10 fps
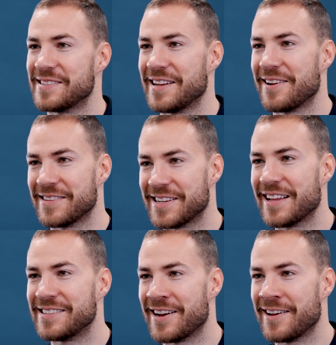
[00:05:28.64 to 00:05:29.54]
to sit here and say
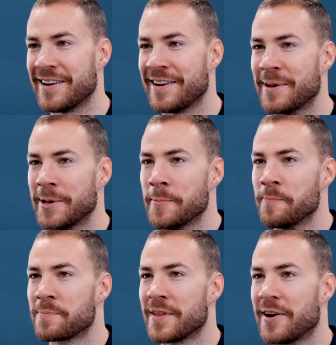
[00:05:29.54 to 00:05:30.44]
it's done, and
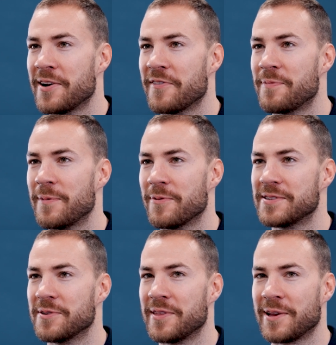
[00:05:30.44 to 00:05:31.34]
I don't know if people
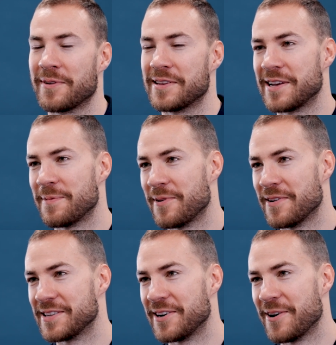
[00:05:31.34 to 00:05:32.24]
still think we're the same
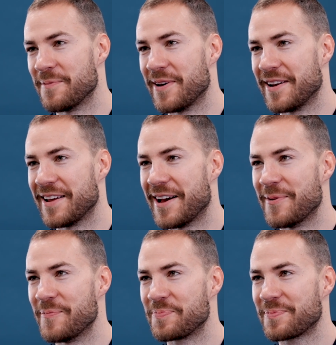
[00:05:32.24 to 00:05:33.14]
person or not, but
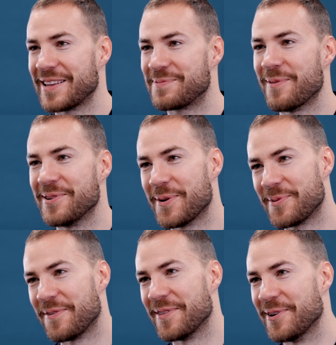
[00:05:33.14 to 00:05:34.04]
it's probably dropped
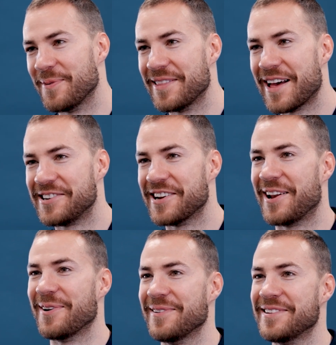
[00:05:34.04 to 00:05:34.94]
off a little bit, that
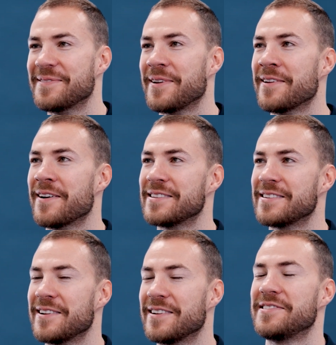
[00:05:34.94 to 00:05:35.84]
chatter, which has been nice, a
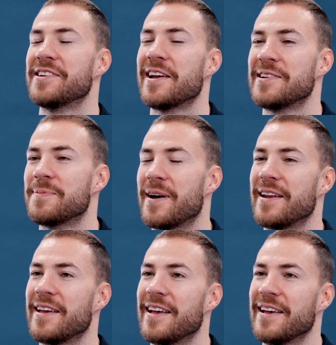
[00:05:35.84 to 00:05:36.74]
nice change. But
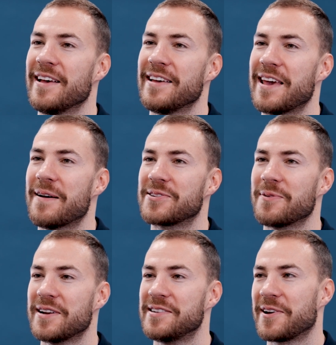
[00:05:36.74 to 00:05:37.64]
yeah, it was a good
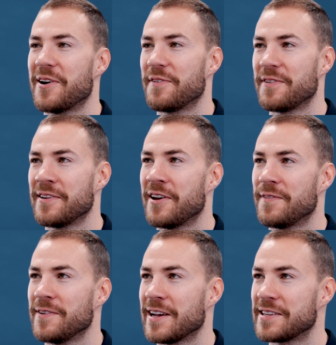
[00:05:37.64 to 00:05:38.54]
one to tick off, and
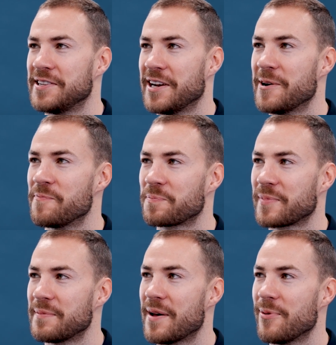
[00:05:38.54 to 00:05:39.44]
hopefully next year
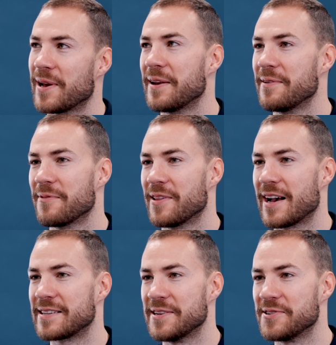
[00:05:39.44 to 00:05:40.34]
maybe we can
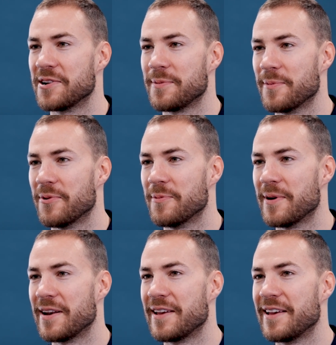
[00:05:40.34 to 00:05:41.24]
relax and enjoy it a bit more. But